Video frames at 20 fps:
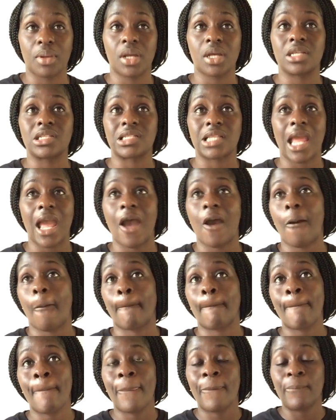Because
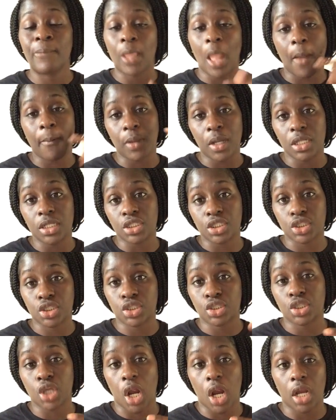now I'm going to
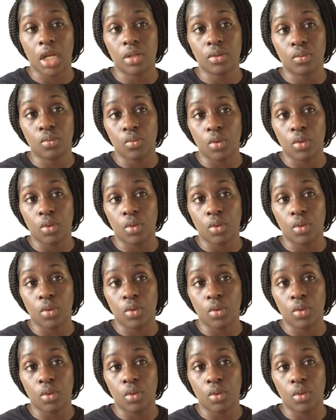start